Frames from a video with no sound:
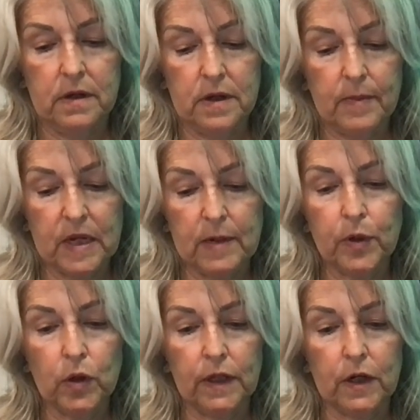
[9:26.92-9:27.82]
I'm going to
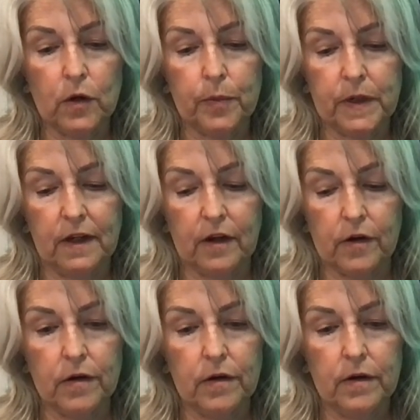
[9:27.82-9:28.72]
pull it open
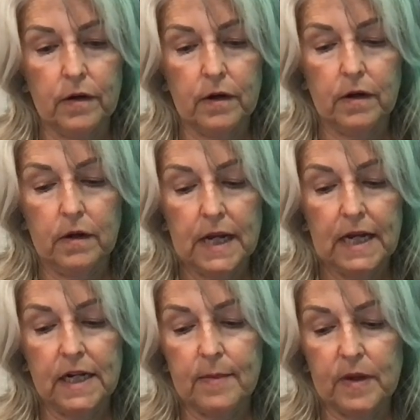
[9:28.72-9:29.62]
here,
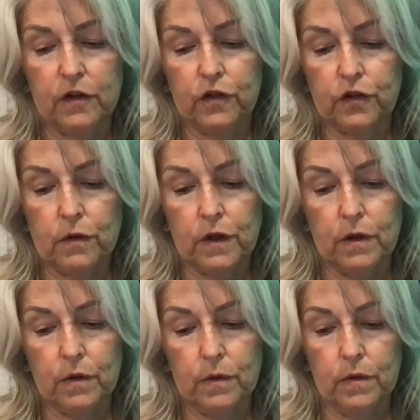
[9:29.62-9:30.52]
and I'm going to show
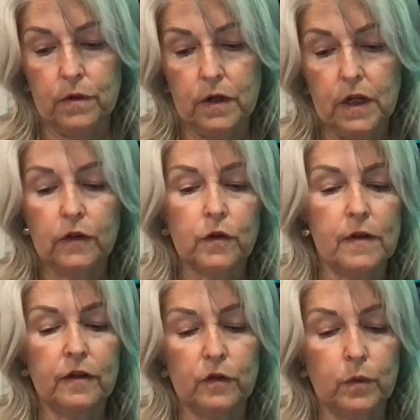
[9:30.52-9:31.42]
you. So
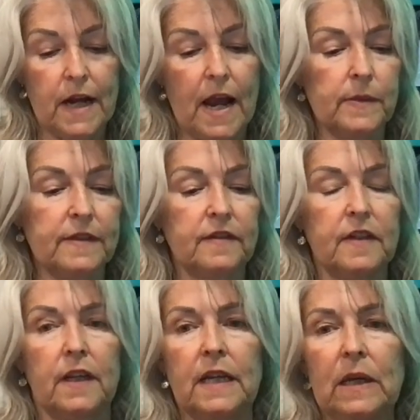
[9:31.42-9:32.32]
this is what I would
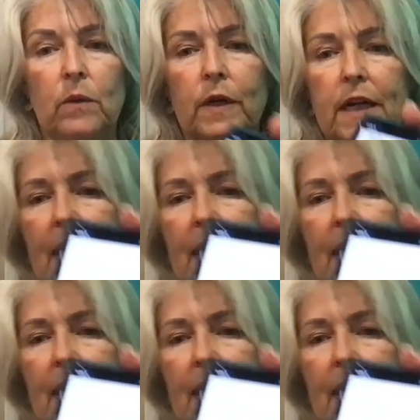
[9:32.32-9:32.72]
see when I